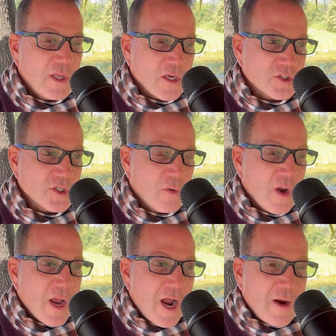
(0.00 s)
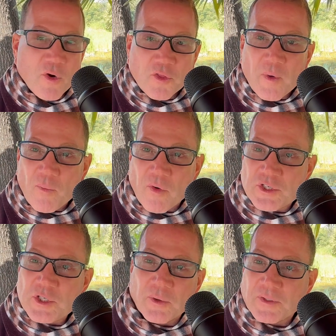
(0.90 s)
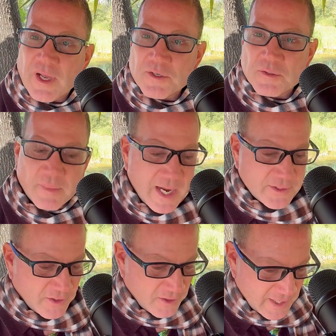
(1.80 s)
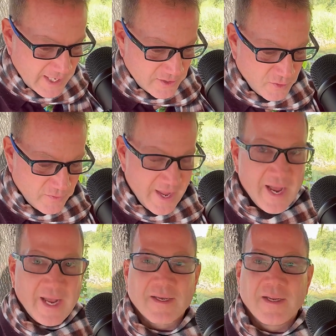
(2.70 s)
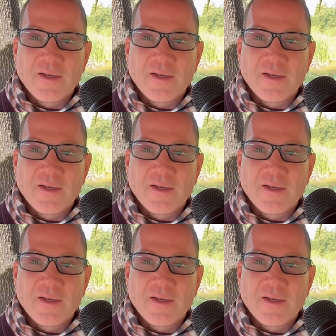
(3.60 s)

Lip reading: so I'm worth way more than 200,000 baht to her, and I knew that.